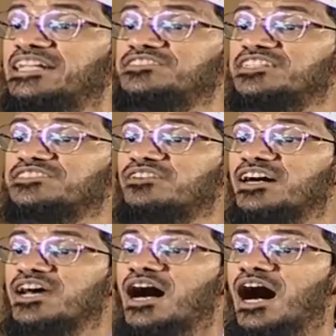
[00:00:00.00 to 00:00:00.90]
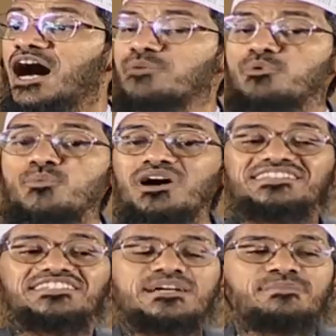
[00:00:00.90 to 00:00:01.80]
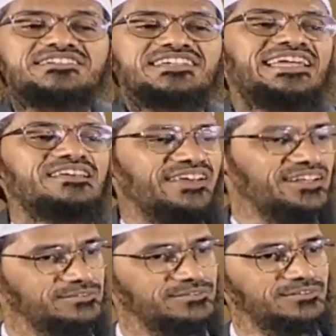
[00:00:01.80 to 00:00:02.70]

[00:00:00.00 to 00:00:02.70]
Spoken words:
is this word Harbu Muqaddasa mentioned anywhere.